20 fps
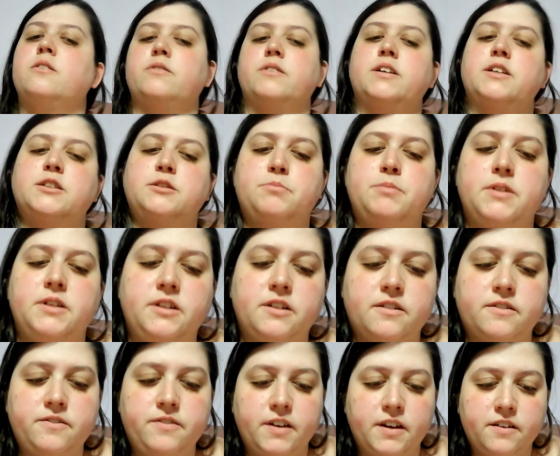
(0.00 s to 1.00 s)
What has been your
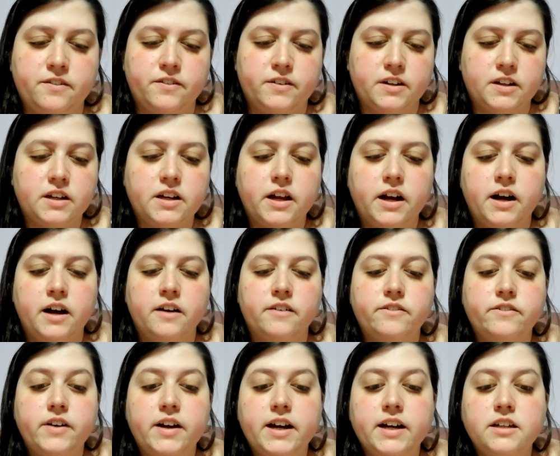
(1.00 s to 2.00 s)
favorite
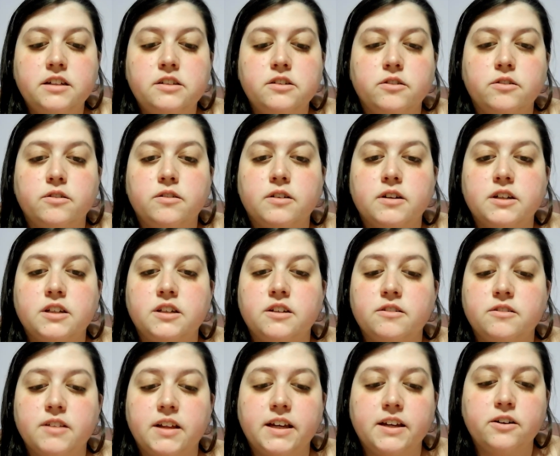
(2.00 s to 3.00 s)
fact? Or do you
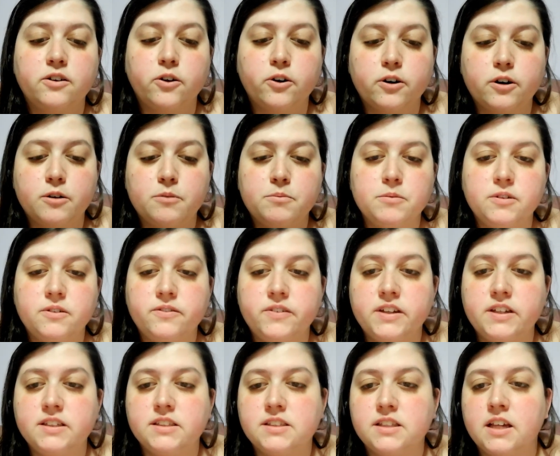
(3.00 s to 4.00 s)
like horror
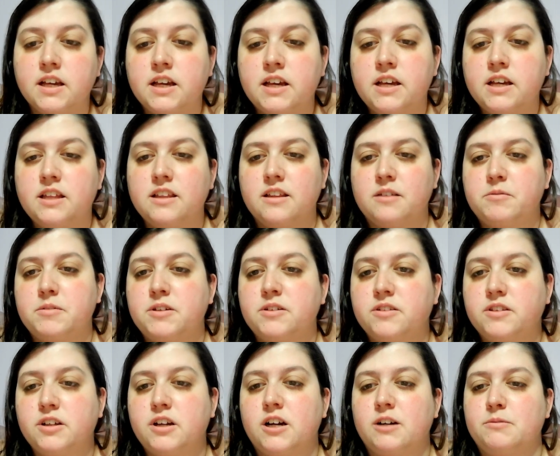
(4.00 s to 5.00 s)
movies? Let me know
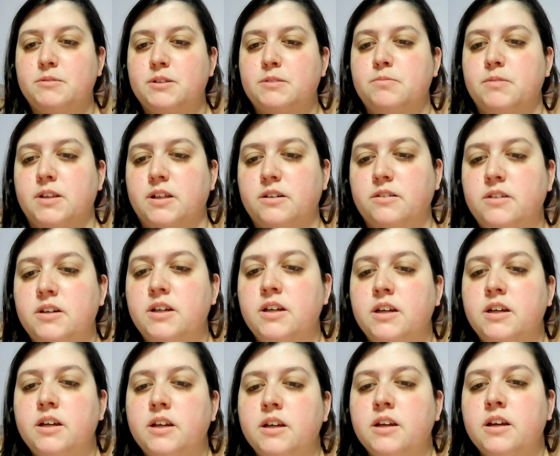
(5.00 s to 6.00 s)
in the comments below.
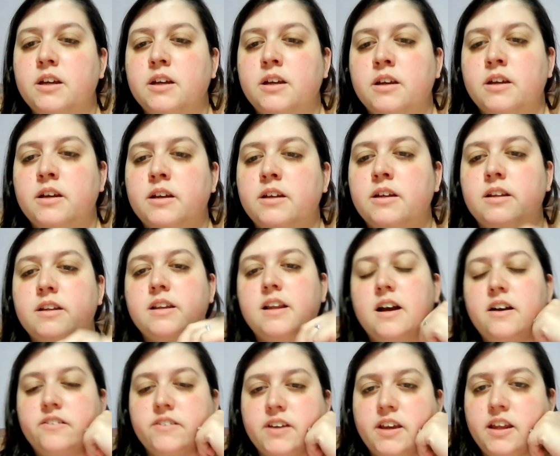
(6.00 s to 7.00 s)

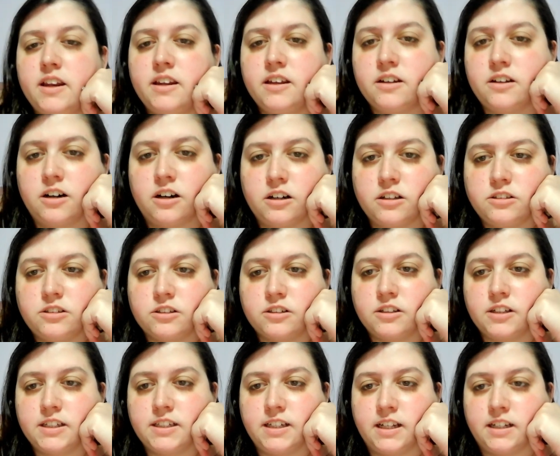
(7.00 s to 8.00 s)
Navigating cultural
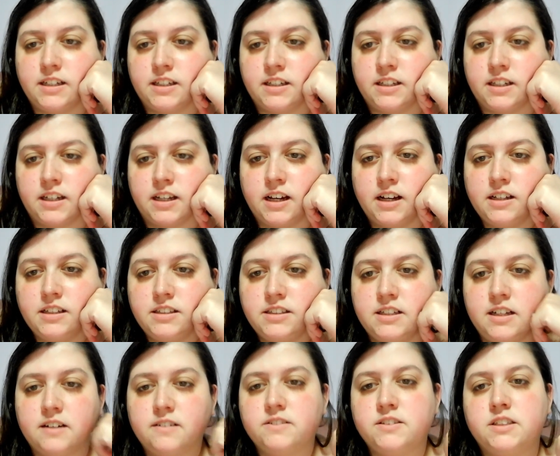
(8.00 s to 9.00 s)
identity. Us
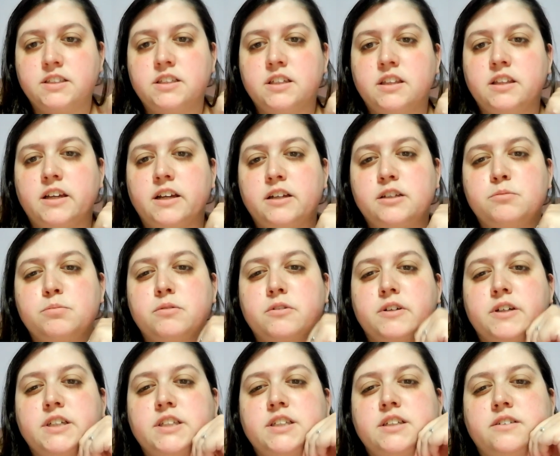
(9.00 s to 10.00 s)
delves into the
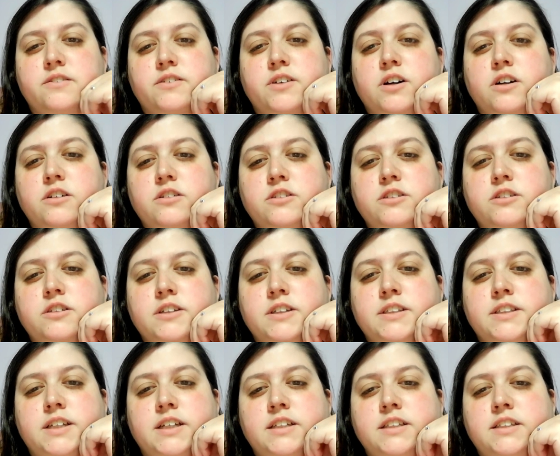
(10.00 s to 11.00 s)
exploration of cultural
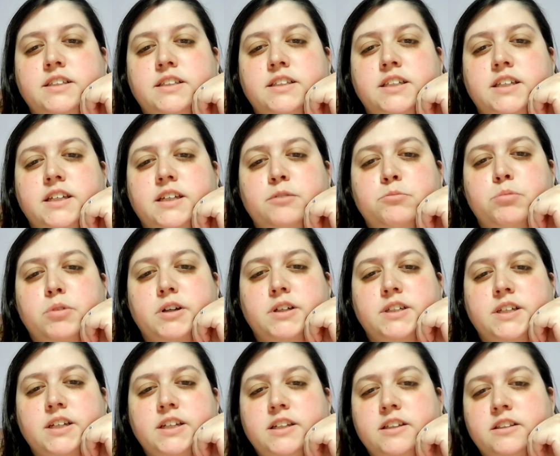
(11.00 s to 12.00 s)
identity,
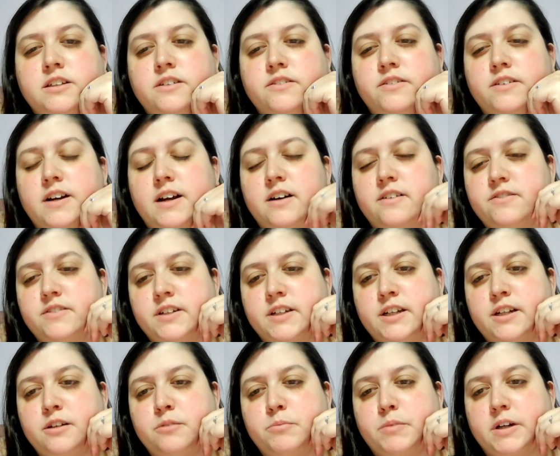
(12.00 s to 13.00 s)
particular for
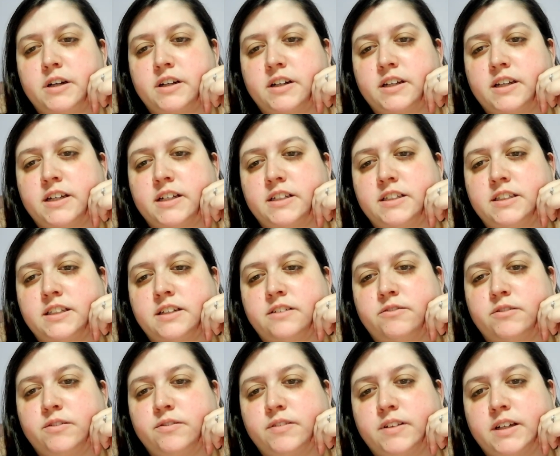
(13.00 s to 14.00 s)
African Americans. It
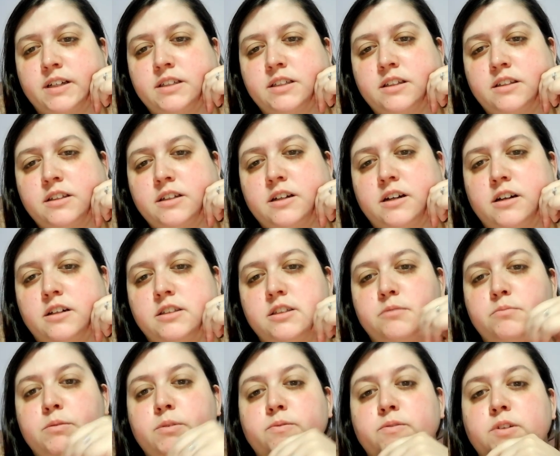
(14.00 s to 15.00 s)
reflects on the
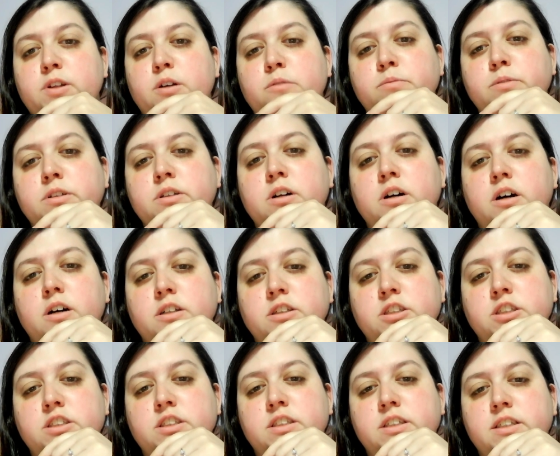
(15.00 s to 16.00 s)
concept of double
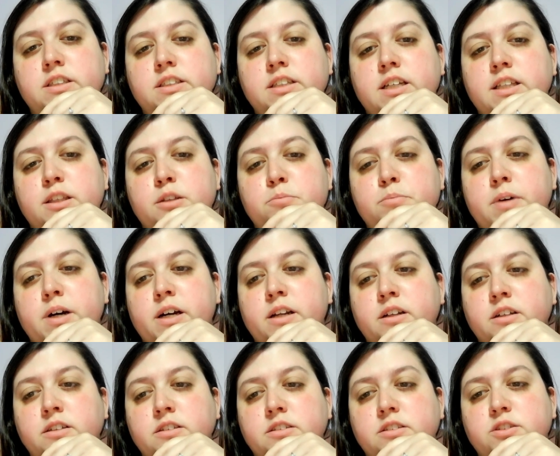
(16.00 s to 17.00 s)
consciousness and the
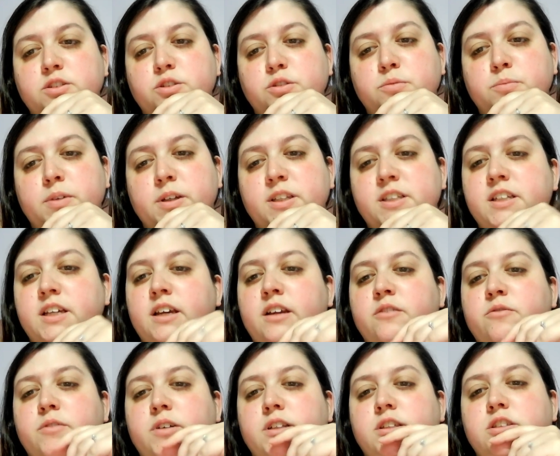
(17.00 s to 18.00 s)
battle to
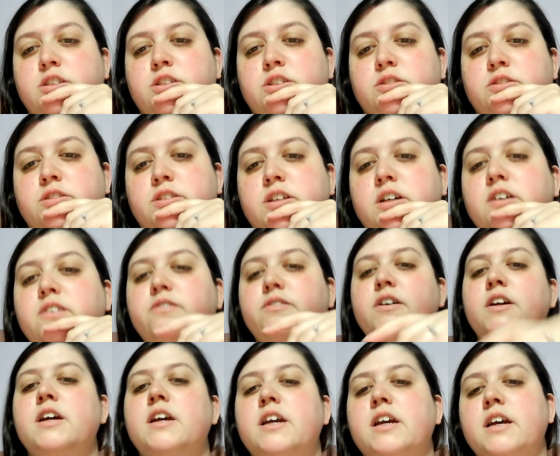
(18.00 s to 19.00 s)
maintain one's true self
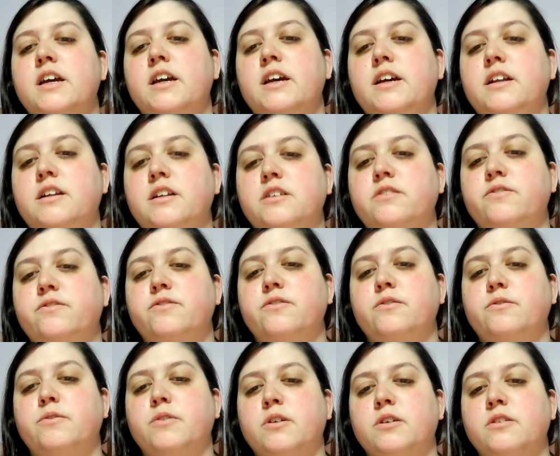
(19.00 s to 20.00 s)
in a
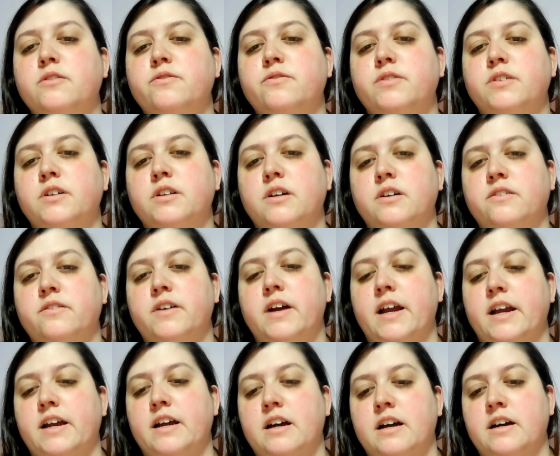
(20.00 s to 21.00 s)
world full of
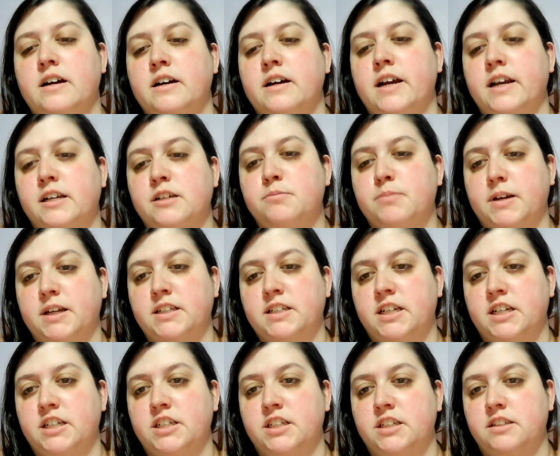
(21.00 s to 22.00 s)

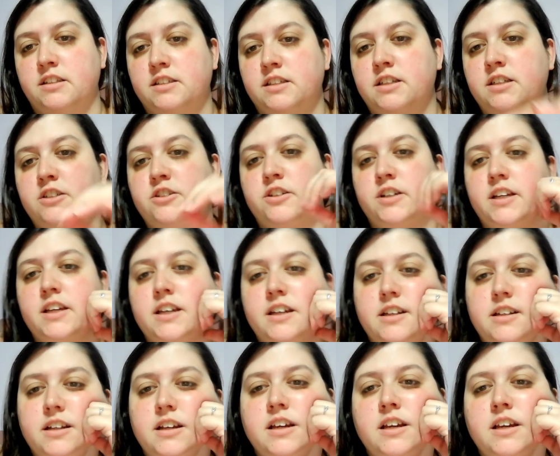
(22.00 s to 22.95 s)
expectations. Intricate